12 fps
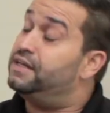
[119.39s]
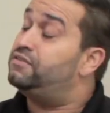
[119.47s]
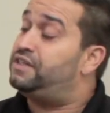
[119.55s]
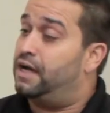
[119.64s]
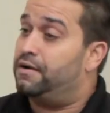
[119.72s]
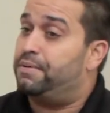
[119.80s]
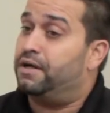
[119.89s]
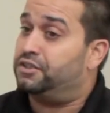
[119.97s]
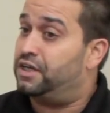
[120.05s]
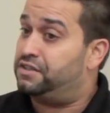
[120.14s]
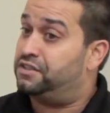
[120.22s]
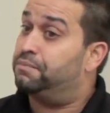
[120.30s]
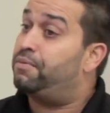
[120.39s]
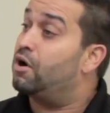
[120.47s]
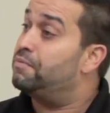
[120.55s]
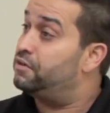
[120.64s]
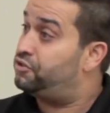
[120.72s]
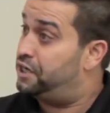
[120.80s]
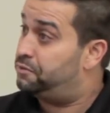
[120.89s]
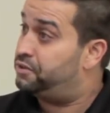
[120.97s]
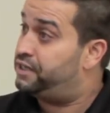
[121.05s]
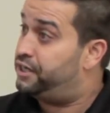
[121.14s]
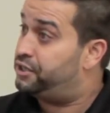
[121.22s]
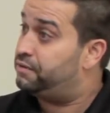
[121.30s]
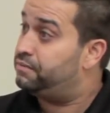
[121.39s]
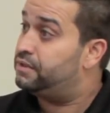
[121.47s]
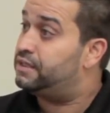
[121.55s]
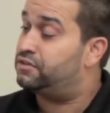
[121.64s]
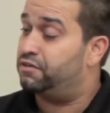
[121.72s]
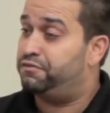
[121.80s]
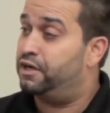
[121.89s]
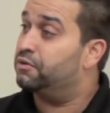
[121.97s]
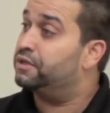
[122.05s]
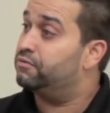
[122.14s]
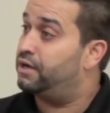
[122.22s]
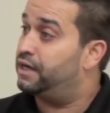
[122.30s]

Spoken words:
DOT, I apologize, is Department of Transportation. It's a federally